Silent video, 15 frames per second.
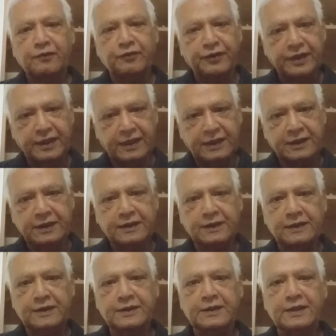free
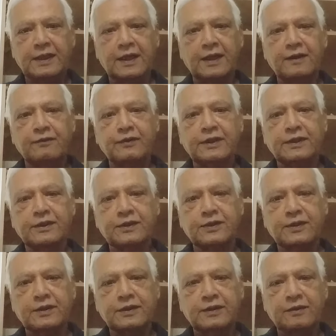radicals, then we
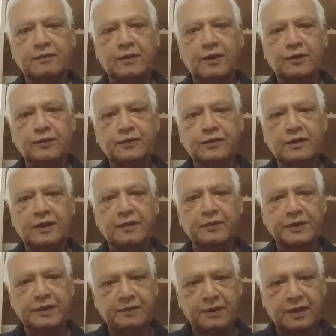discussed about
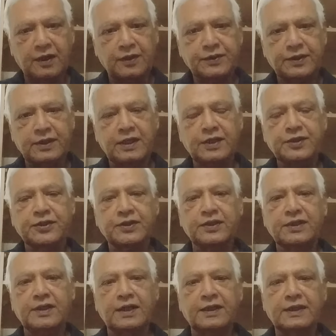lipid
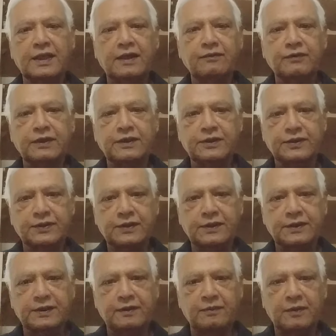peroxidation, and then we
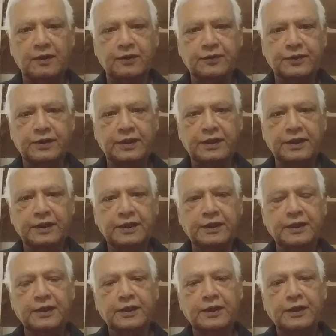discussed about the
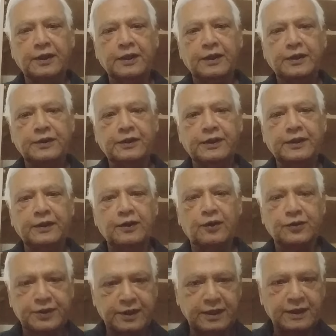
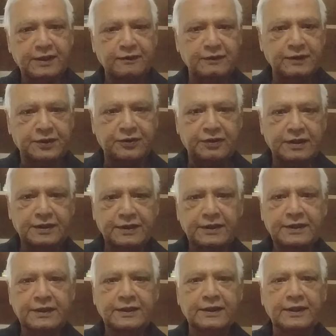oxidative
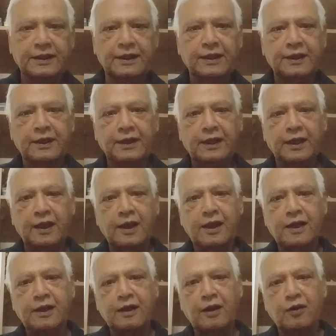stress.
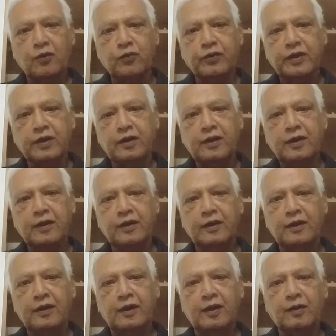And now we
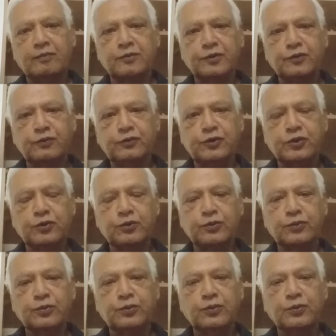move
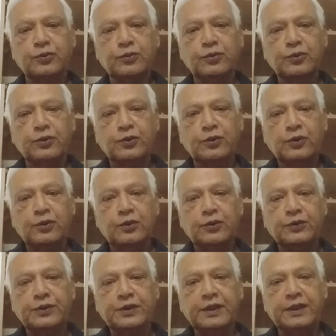to
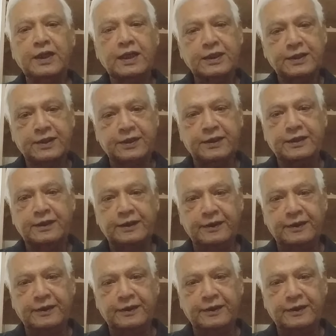the next